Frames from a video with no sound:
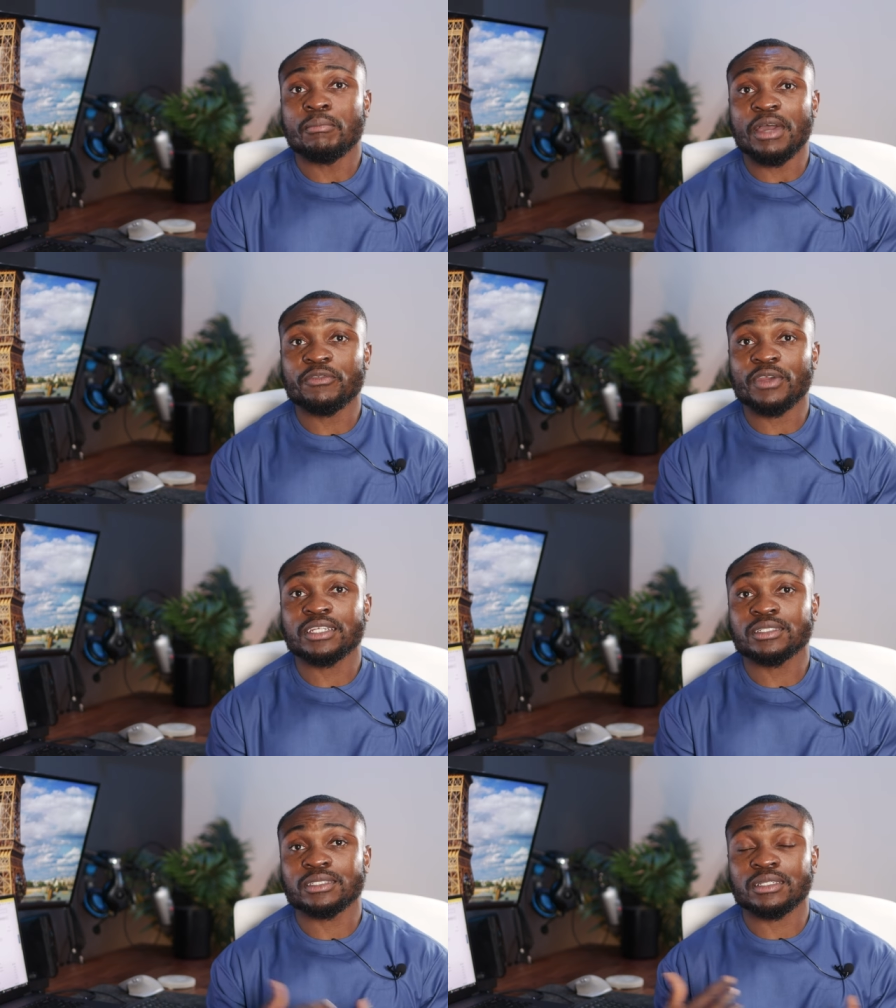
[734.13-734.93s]

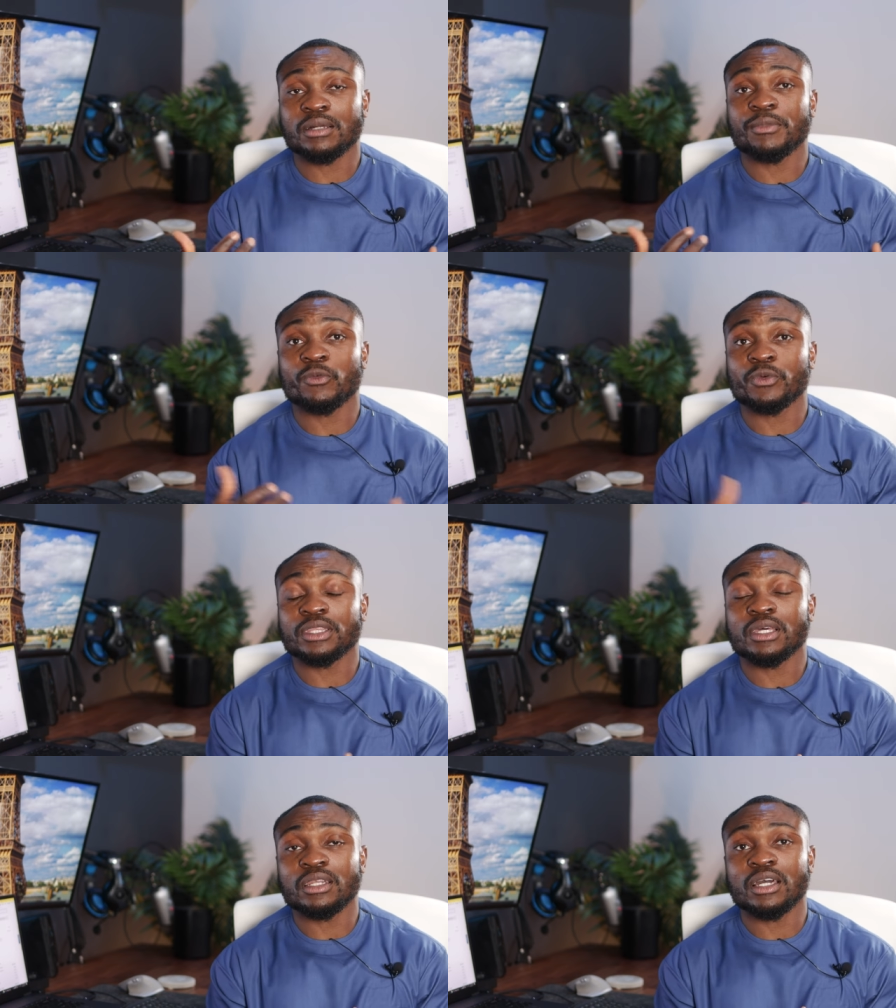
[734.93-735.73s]
manufacturers can come out
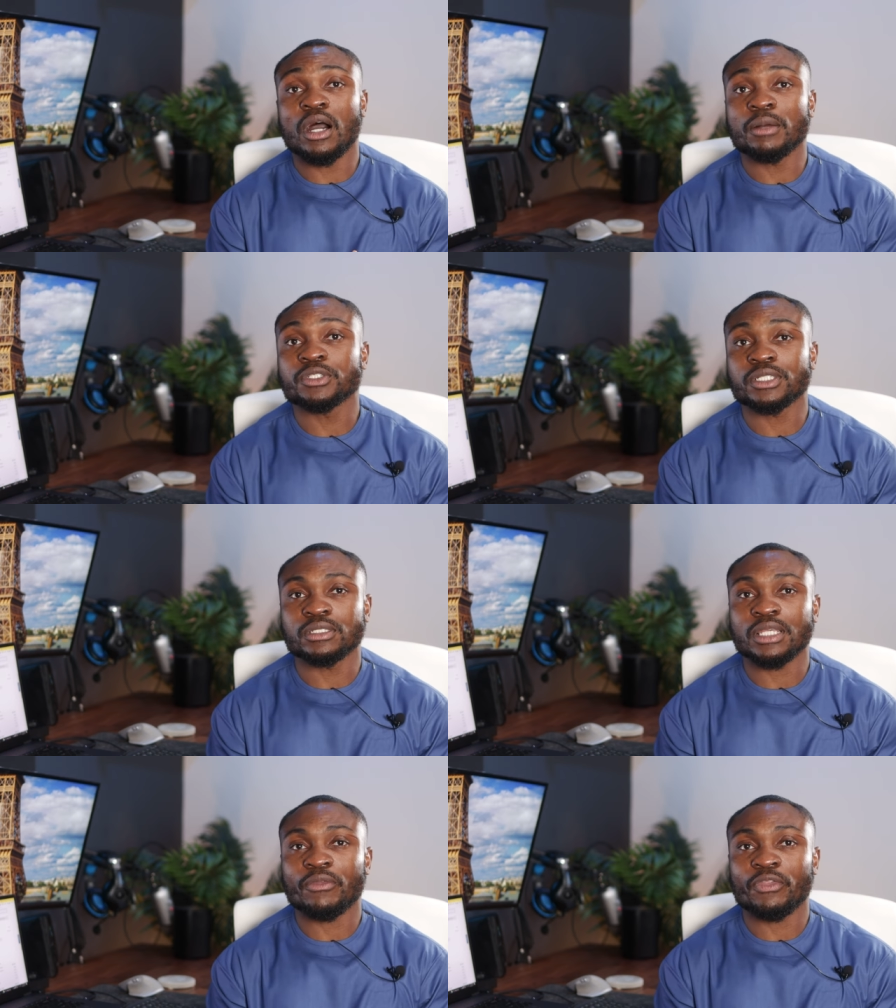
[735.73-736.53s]
with other
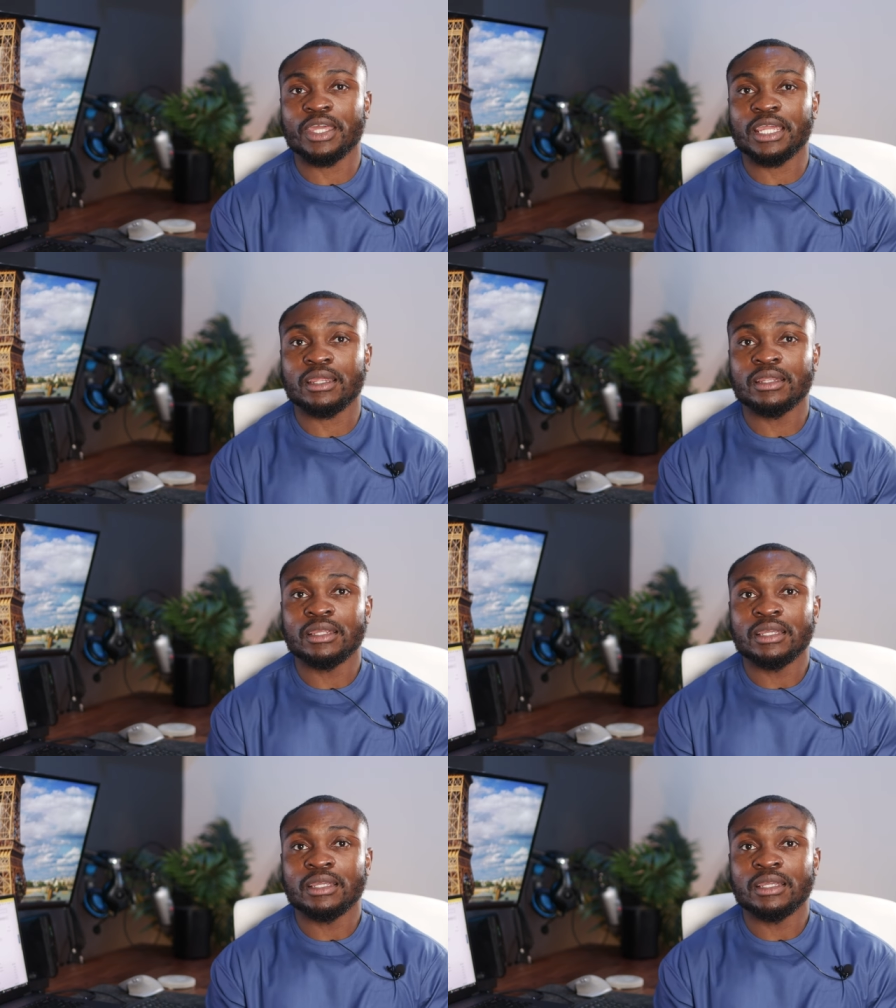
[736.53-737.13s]
options out there.